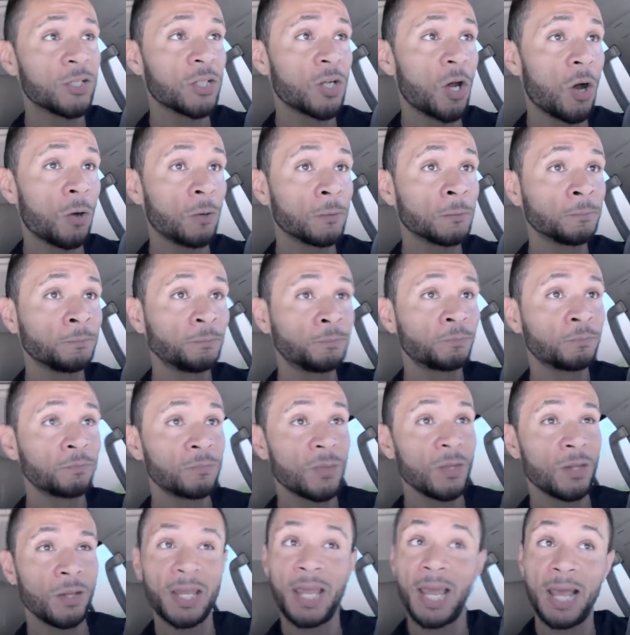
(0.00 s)
So
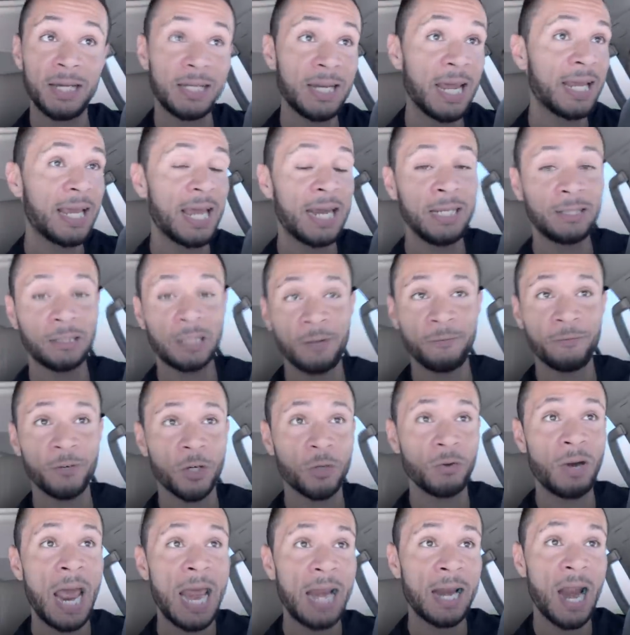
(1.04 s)
you can't take anything for
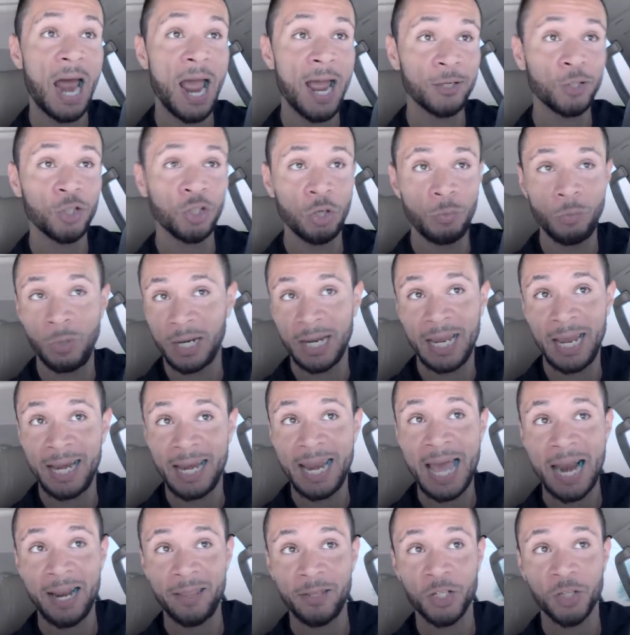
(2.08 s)
granted. I assume we're
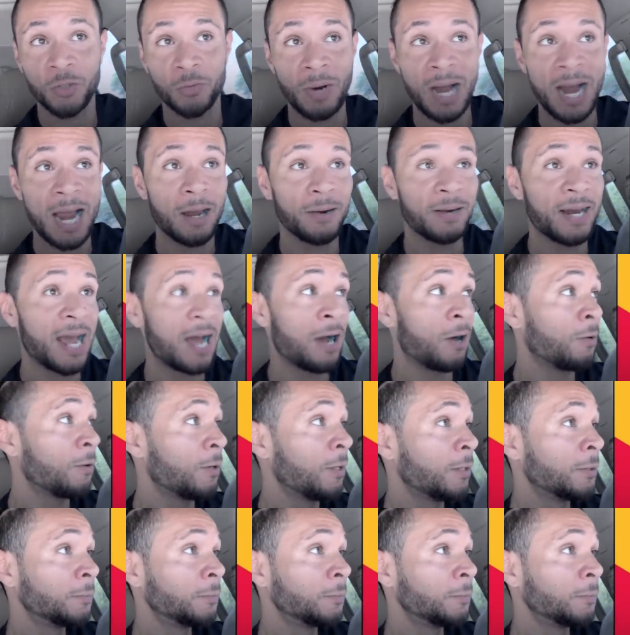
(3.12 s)
getting out of this round now.